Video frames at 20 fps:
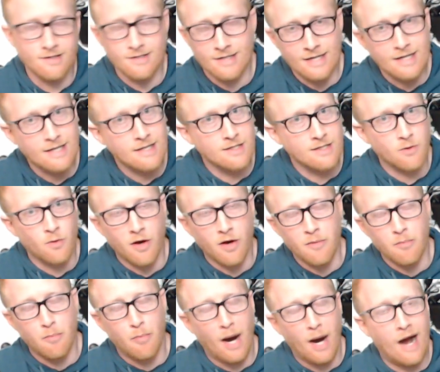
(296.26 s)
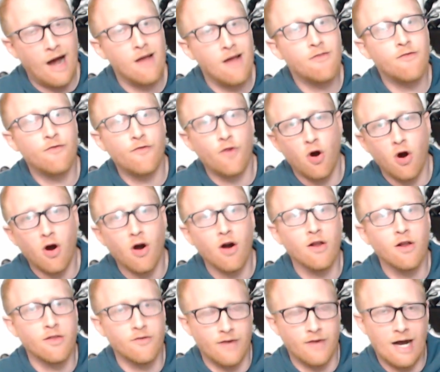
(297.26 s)
is an easy one. By
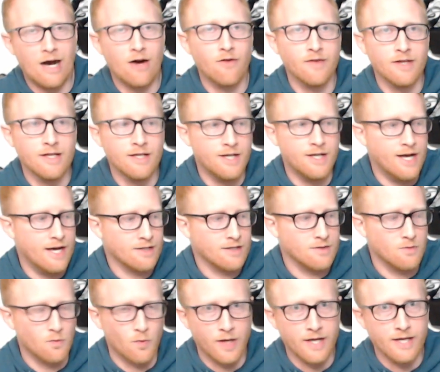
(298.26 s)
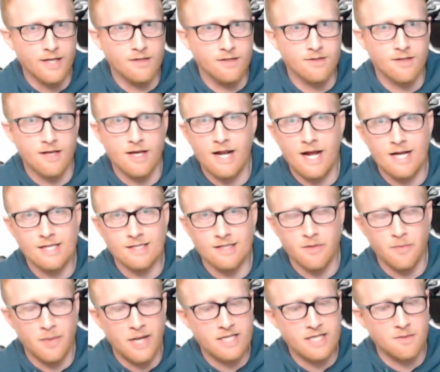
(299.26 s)
far, the Valve Index wins. It has
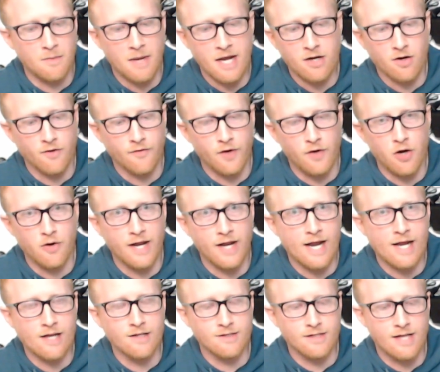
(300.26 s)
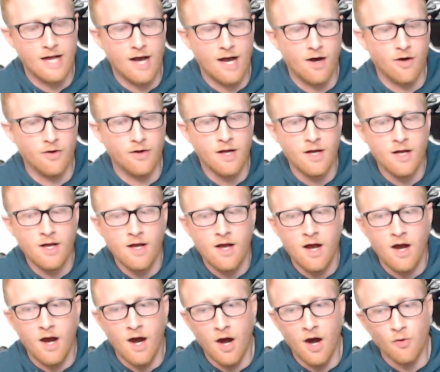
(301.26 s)
the best microphone, hands down.
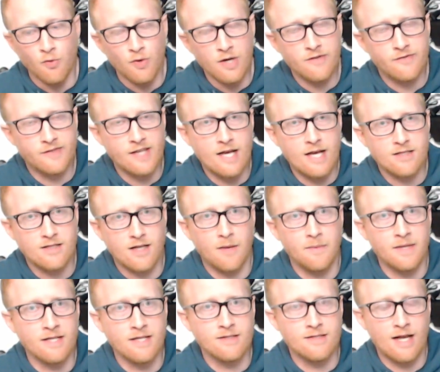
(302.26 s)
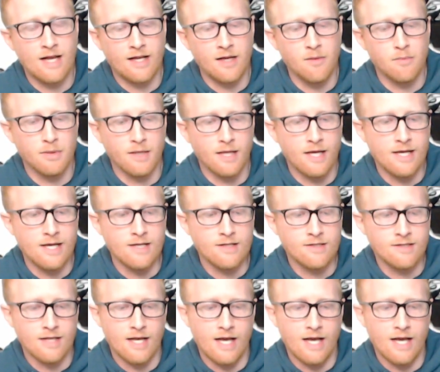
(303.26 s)
Rift S coming in second place,